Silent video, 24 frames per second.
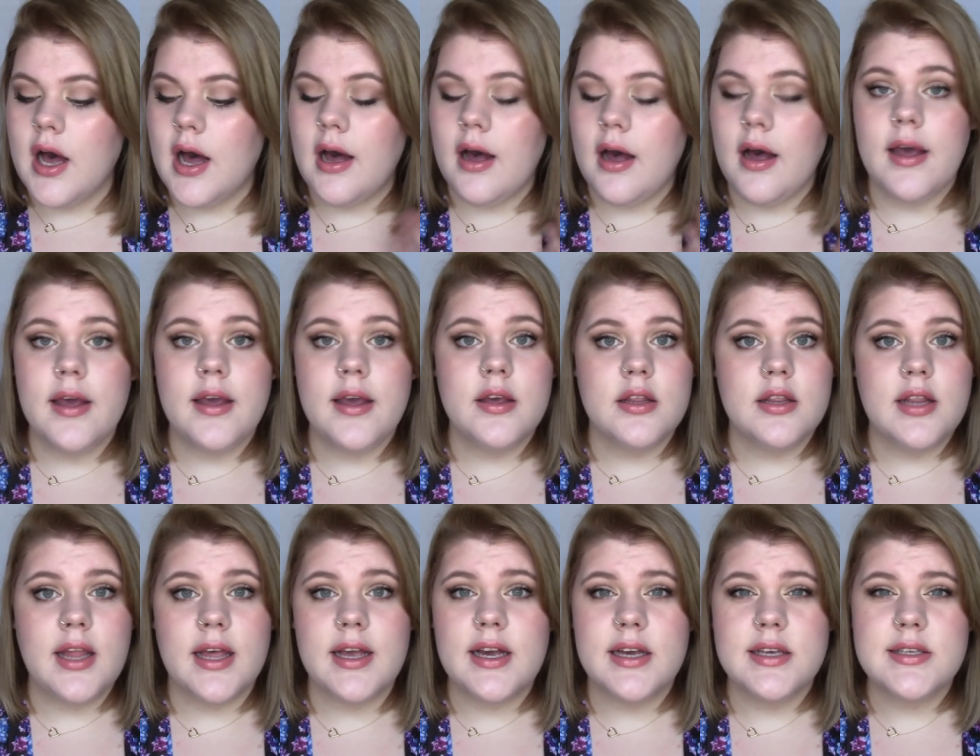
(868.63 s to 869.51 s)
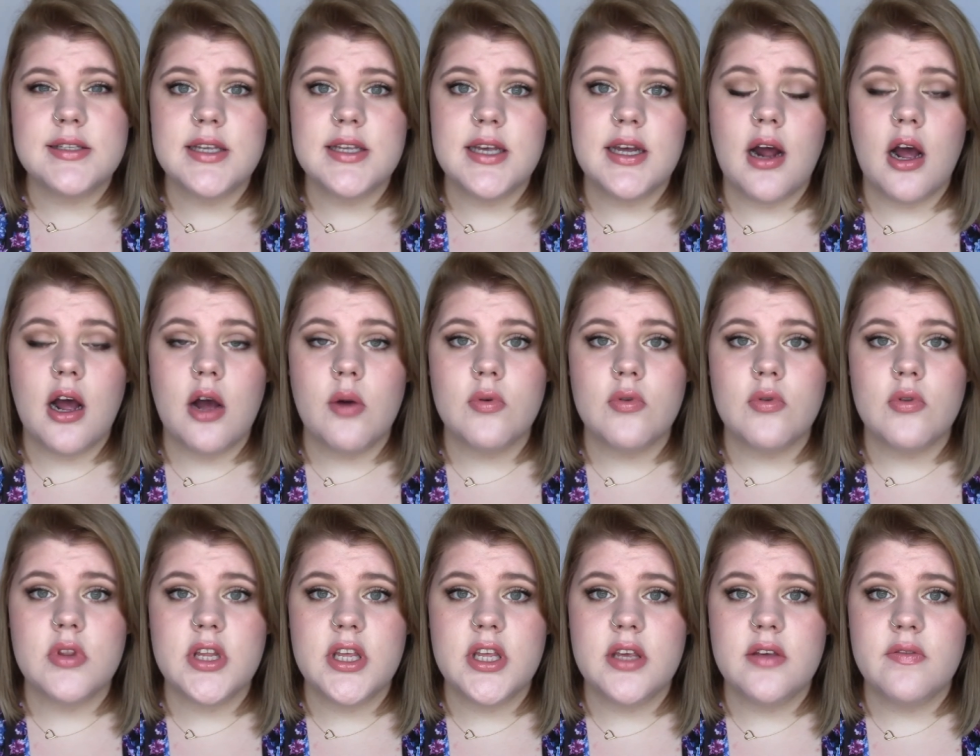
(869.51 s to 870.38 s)
I, like I said, I
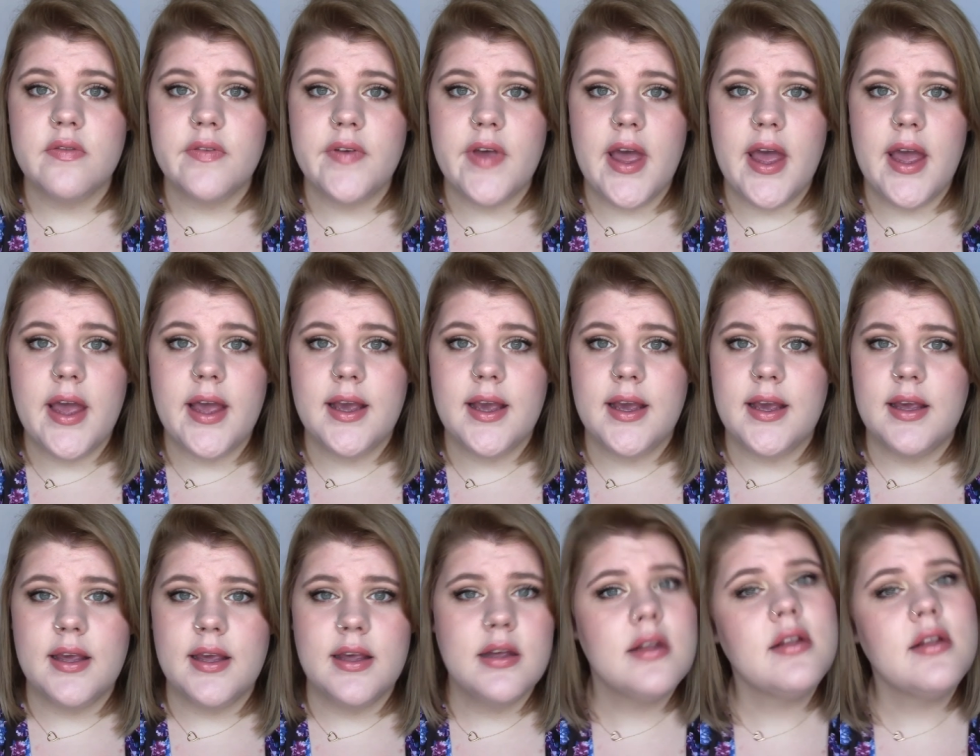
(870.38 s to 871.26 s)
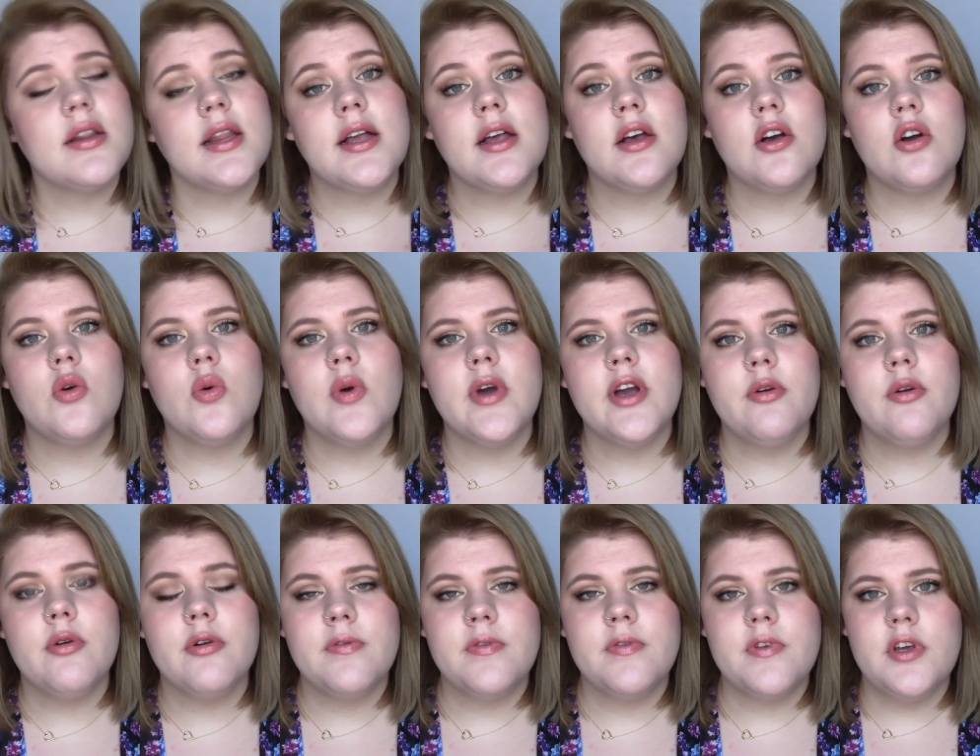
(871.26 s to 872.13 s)
will leave a, like a
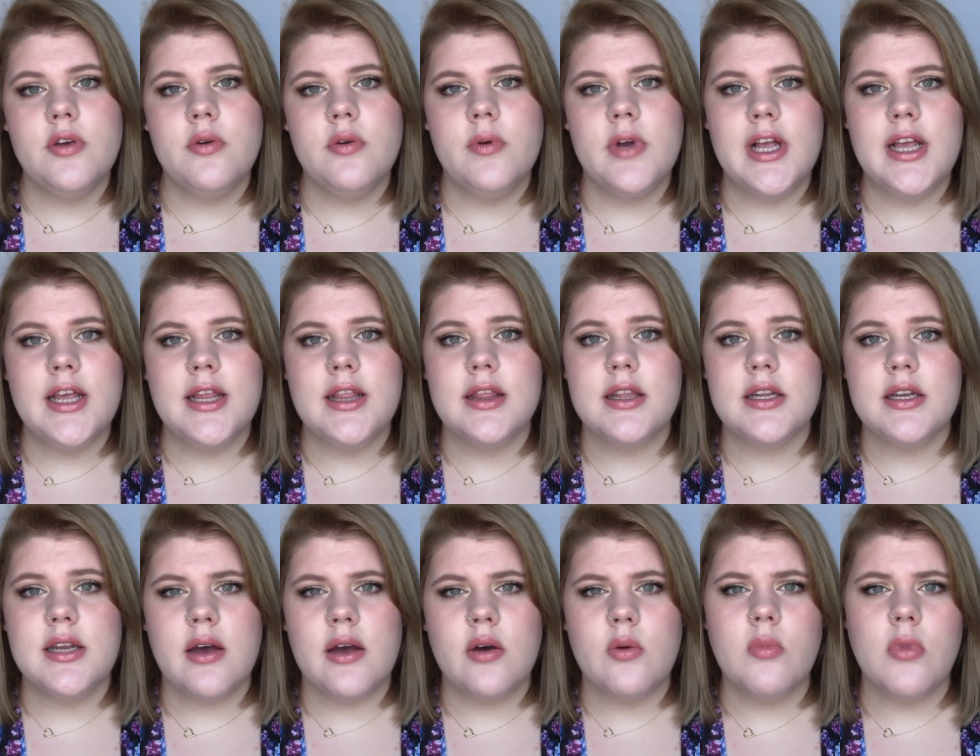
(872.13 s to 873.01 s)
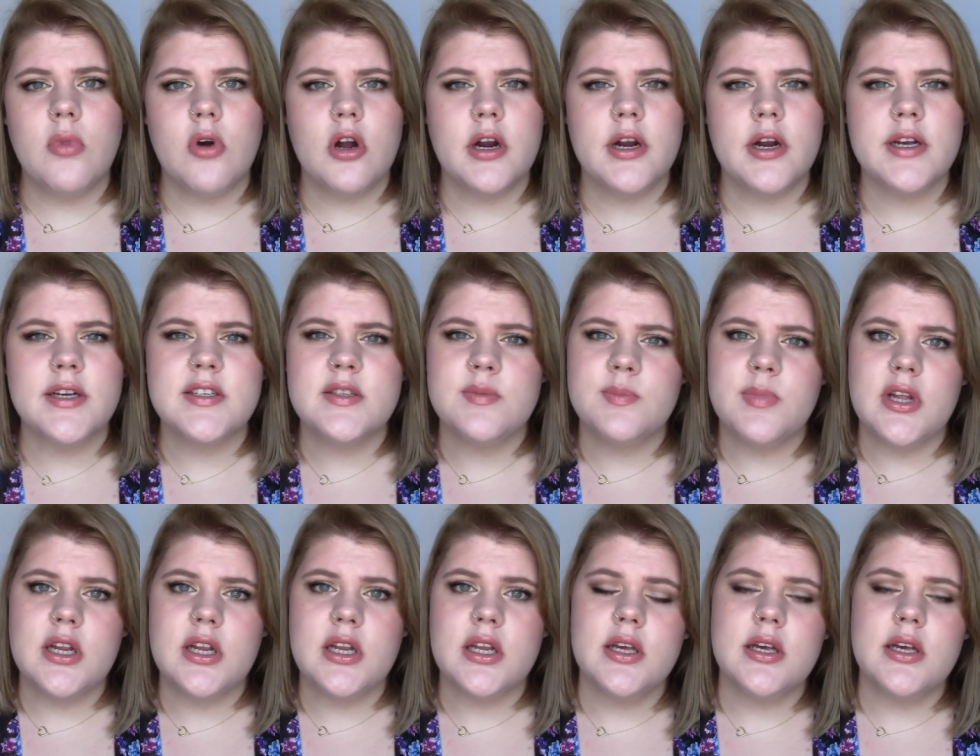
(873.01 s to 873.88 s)
quick review in the down bar
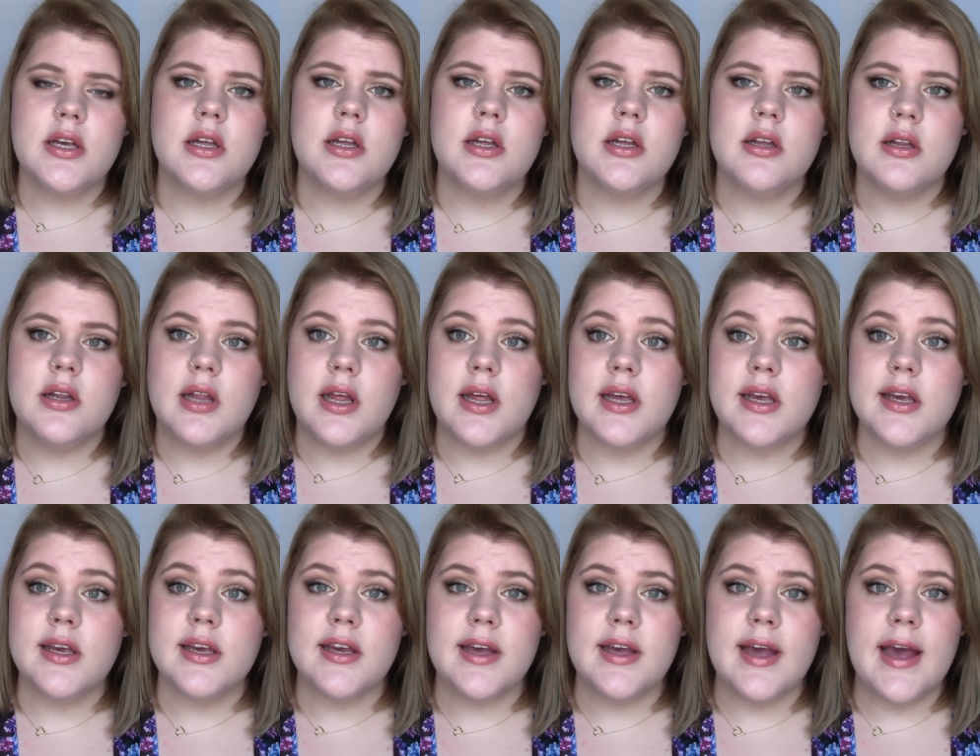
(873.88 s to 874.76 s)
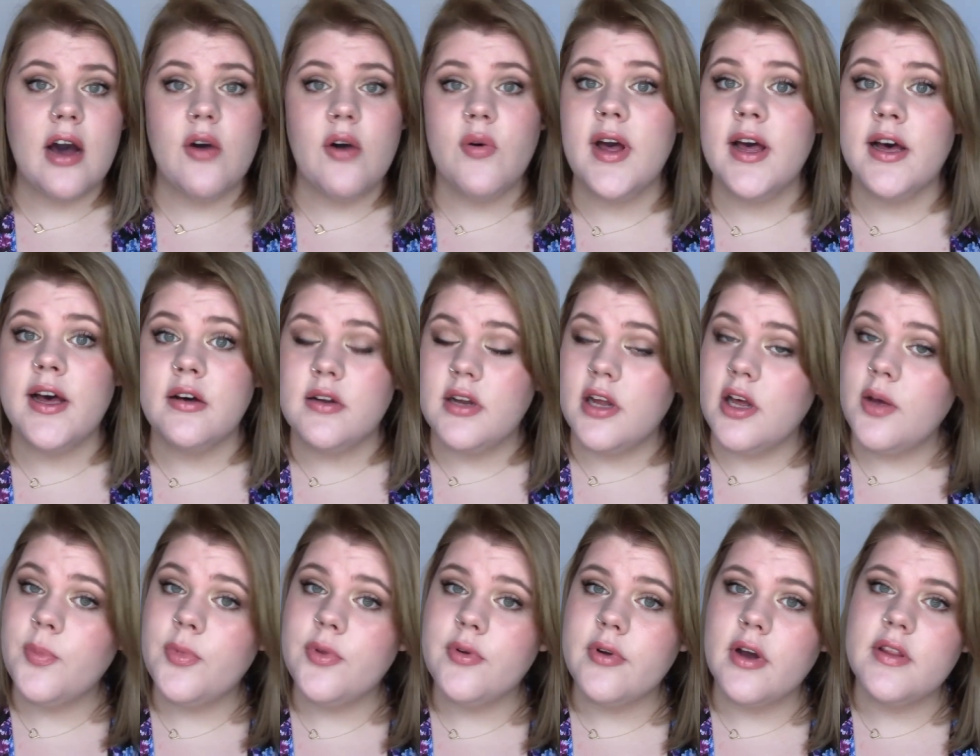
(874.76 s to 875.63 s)
explaining like how it held
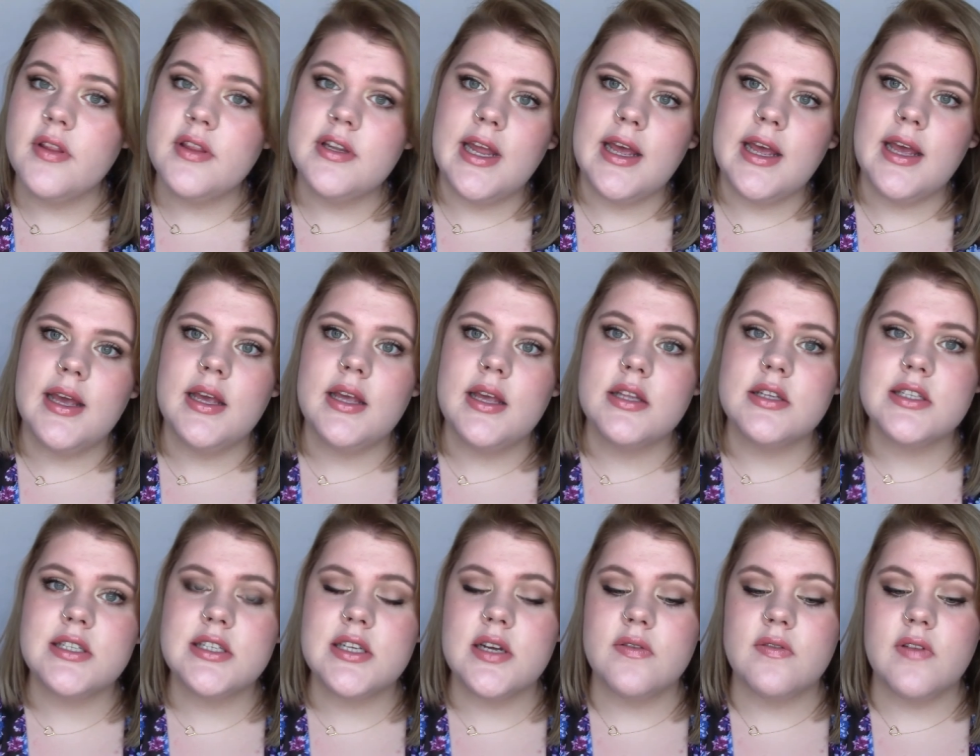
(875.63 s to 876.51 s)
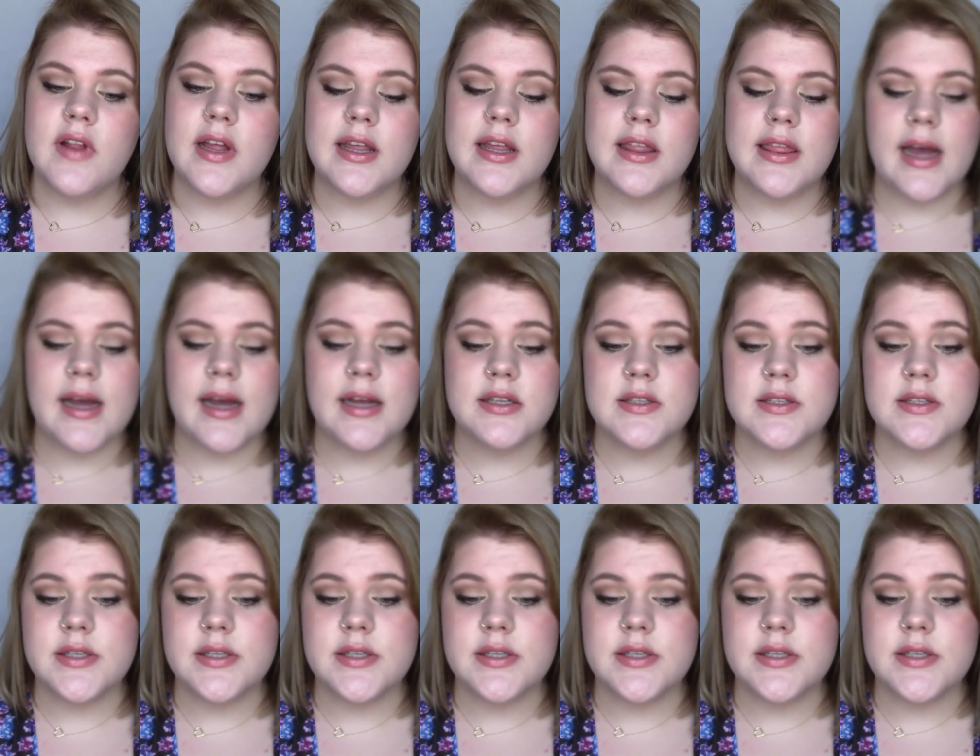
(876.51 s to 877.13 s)
up throughout the day and stuff like that.